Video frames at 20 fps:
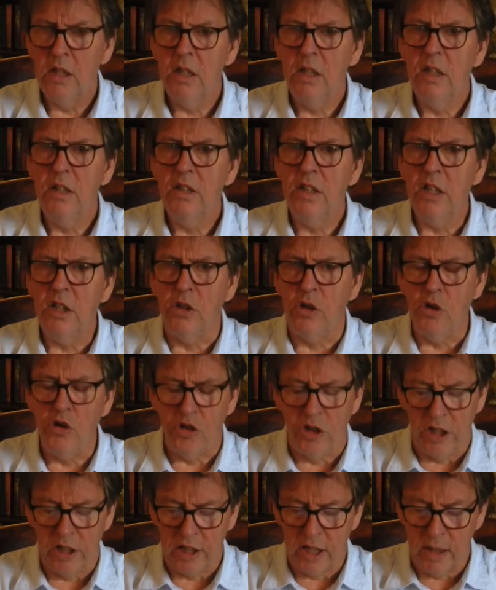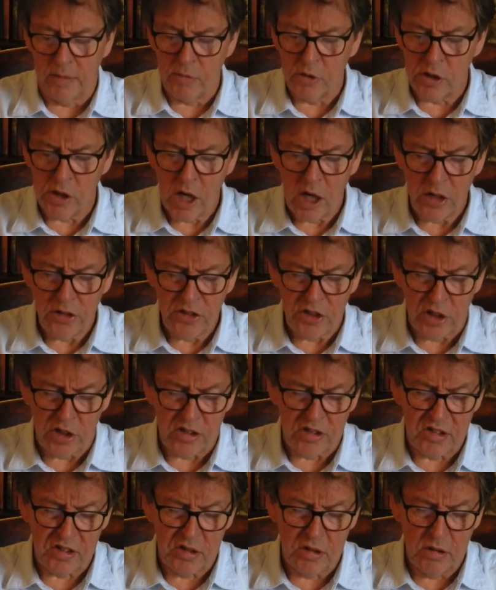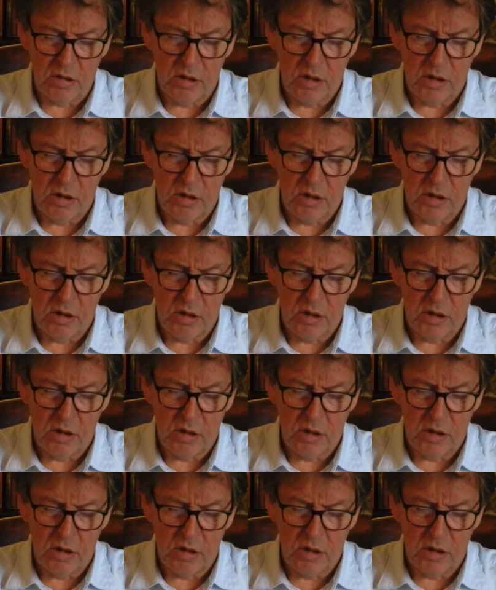they usually come gratis,